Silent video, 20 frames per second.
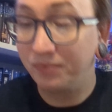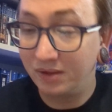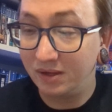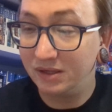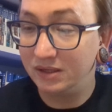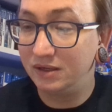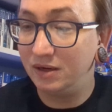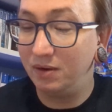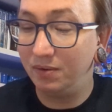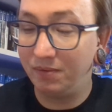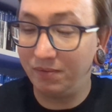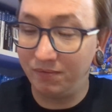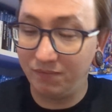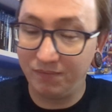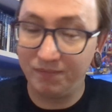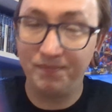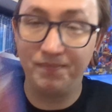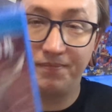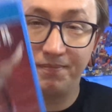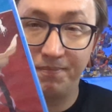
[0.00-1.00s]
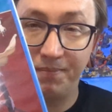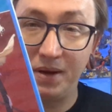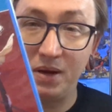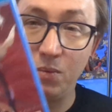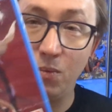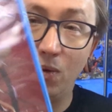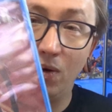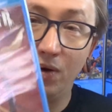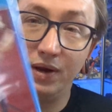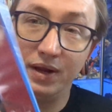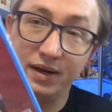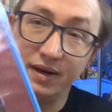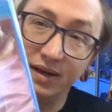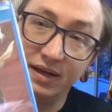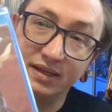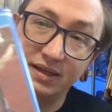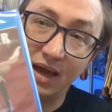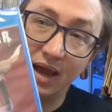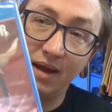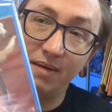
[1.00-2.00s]
So been wanting
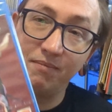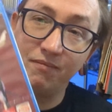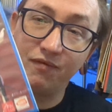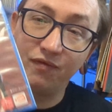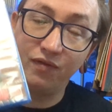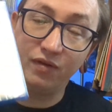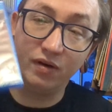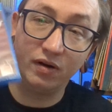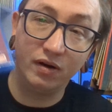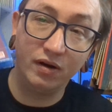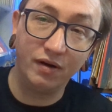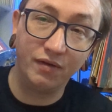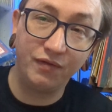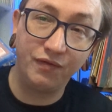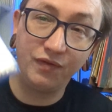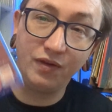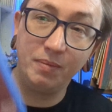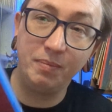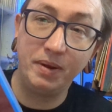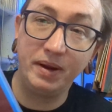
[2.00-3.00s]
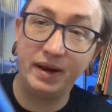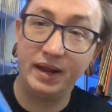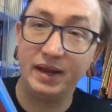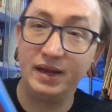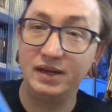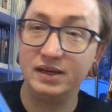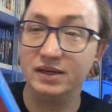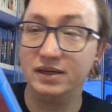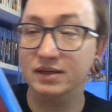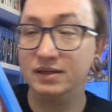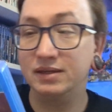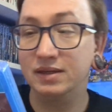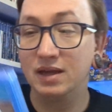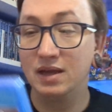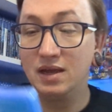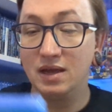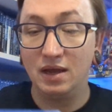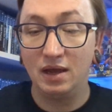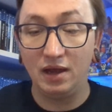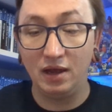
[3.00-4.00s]
this game for flipping ages.
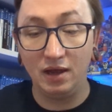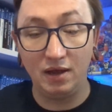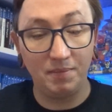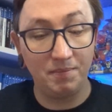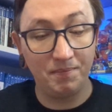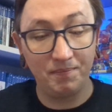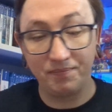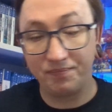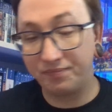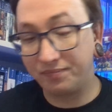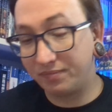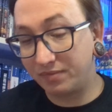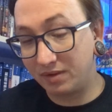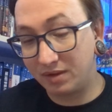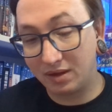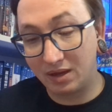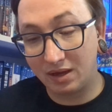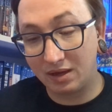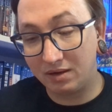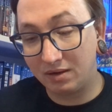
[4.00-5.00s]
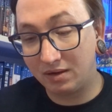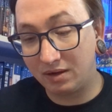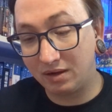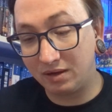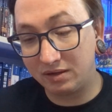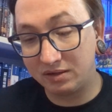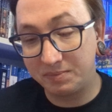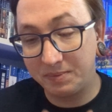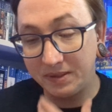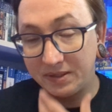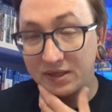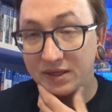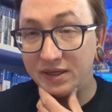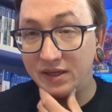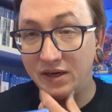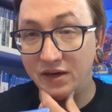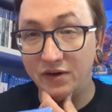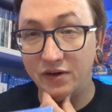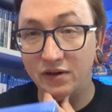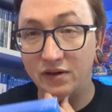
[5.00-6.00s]
I speak to
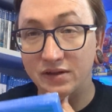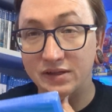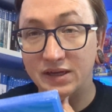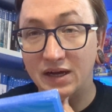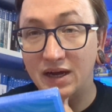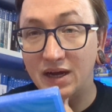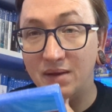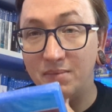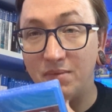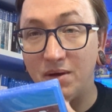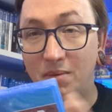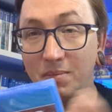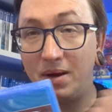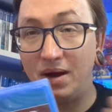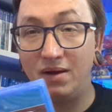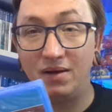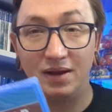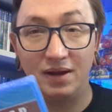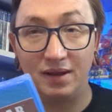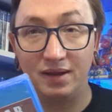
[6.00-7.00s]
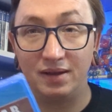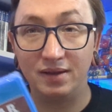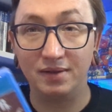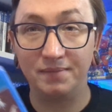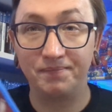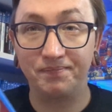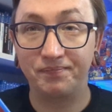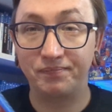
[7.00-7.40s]
Dylan all the time about like